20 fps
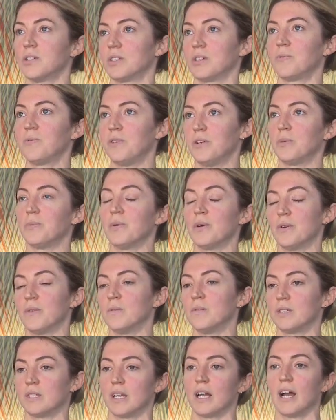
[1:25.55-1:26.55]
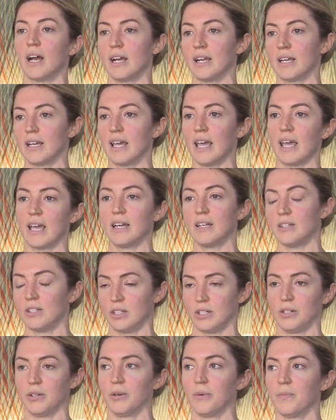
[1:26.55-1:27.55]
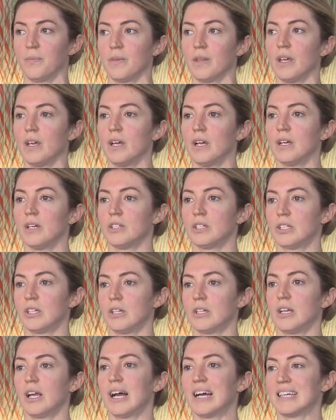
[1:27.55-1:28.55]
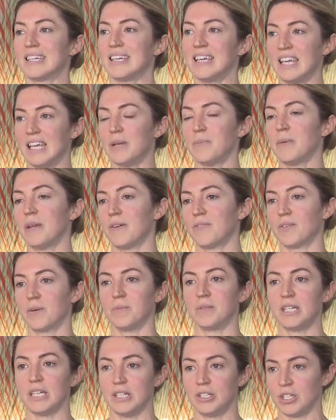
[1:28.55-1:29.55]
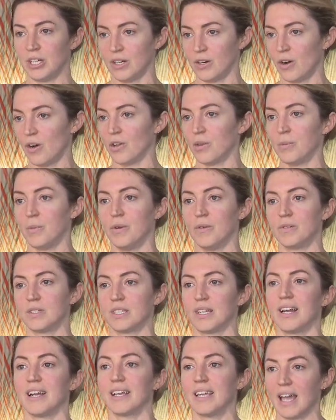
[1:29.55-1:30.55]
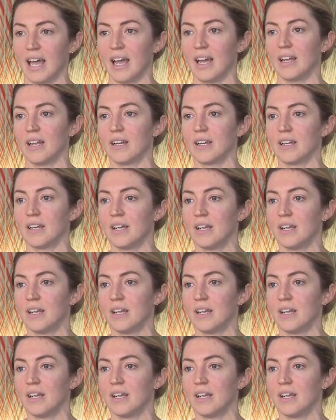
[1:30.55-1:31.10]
there's a few moves that I can't do should not keep me from teaching all the moves that I can.